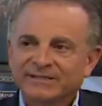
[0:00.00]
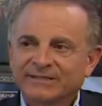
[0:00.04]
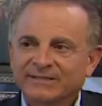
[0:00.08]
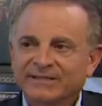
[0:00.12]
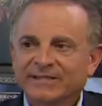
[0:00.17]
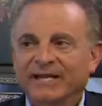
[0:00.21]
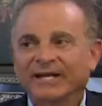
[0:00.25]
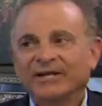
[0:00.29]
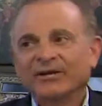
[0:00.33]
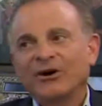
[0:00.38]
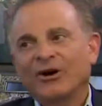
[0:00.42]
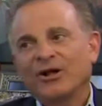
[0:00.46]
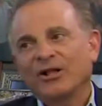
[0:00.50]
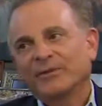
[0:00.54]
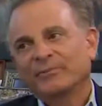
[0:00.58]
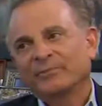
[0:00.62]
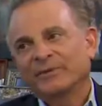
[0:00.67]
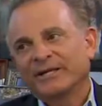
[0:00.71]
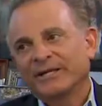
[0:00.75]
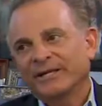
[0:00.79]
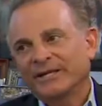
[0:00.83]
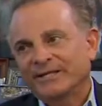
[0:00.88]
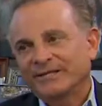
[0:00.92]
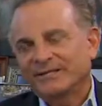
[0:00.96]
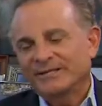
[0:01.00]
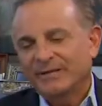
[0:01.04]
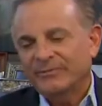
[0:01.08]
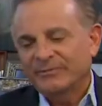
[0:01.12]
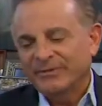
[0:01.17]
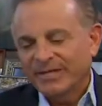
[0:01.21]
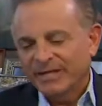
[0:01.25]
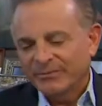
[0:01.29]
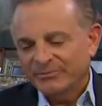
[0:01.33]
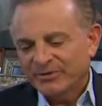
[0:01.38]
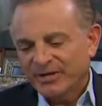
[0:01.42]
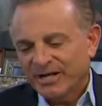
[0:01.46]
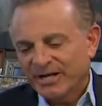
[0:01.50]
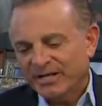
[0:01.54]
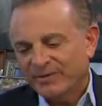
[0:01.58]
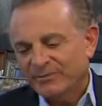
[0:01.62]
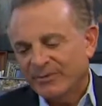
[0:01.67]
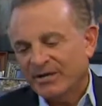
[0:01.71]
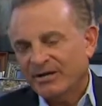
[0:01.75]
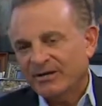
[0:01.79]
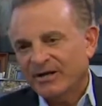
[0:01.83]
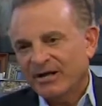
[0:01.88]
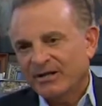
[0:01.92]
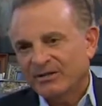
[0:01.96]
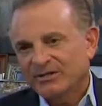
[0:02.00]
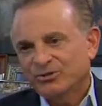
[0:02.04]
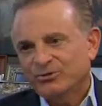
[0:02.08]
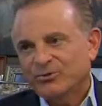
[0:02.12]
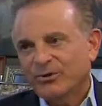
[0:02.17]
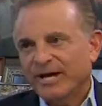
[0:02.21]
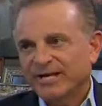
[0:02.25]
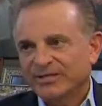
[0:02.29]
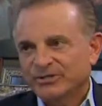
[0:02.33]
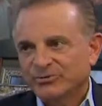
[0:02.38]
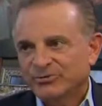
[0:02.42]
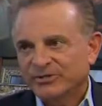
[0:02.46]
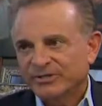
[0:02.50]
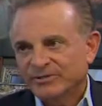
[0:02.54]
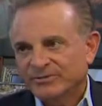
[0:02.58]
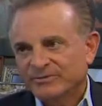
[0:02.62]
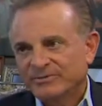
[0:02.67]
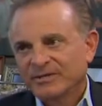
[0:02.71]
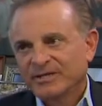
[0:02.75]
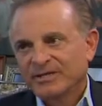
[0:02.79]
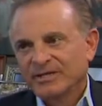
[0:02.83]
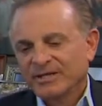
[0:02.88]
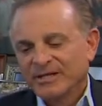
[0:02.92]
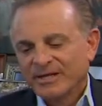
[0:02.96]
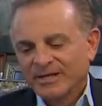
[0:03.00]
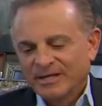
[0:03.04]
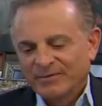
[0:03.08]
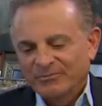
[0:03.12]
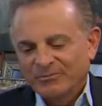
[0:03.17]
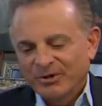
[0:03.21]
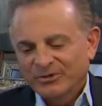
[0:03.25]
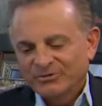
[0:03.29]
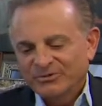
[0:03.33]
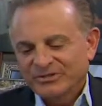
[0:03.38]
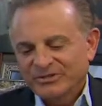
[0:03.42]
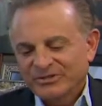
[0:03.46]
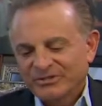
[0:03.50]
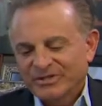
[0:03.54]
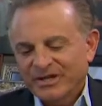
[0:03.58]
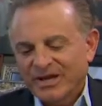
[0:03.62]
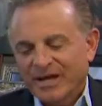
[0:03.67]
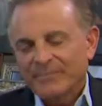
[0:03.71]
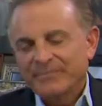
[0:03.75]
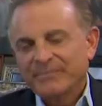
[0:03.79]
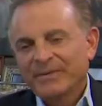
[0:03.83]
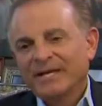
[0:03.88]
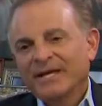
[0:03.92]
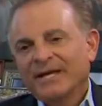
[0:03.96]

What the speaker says: and I call them kids, I mean, I'm talking about college graduates most of the time,